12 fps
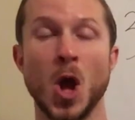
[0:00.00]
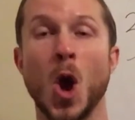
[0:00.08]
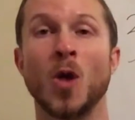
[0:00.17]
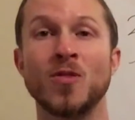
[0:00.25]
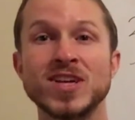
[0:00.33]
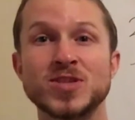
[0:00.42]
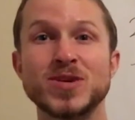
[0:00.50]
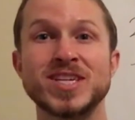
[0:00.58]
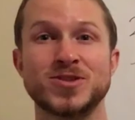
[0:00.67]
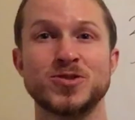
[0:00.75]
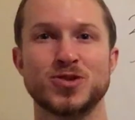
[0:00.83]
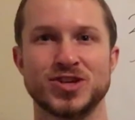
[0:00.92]
On this
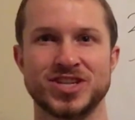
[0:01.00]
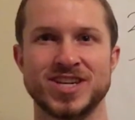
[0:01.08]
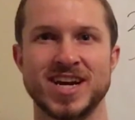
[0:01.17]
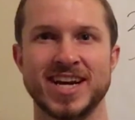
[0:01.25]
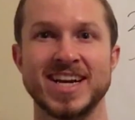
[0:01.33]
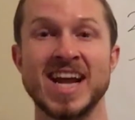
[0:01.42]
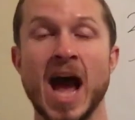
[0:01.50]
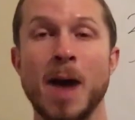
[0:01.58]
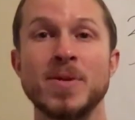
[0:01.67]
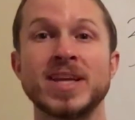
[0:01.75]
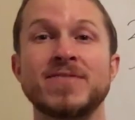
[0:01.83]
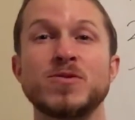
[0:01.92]
week's Nutrition Nugget, I'm
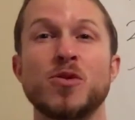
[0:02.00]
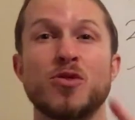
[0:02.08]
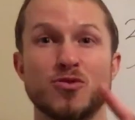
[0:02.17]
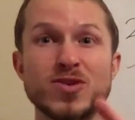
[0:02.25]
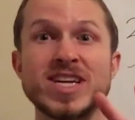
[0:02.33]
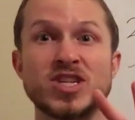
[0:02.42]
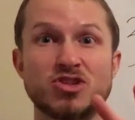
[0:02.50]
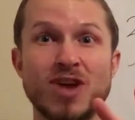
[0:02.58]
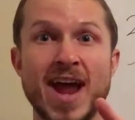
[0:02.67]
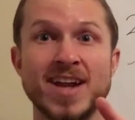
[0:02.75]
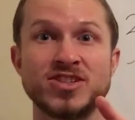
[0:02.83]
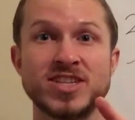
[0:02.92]
gonna give you 3
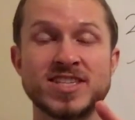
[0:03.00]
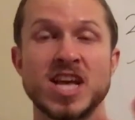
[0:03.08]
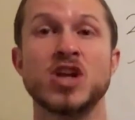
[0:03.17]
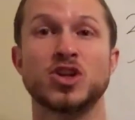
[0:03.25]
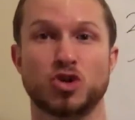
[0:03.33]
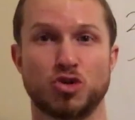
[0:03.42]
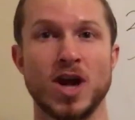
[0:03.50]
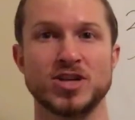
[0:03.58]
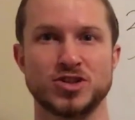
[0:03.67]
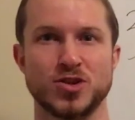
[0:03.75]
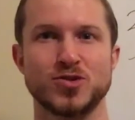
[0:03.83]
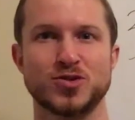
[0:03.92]
strategies to crush
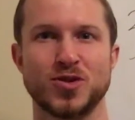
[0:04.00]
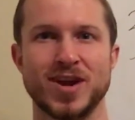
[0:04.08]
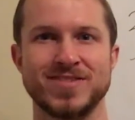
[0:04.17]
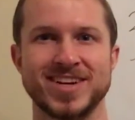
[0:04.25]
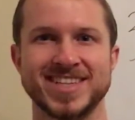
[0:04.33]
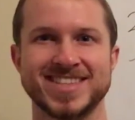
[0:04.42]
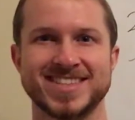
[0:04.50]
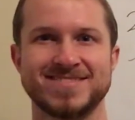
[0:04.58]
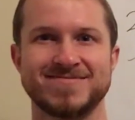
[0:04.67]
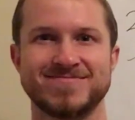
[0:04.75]
those cravings.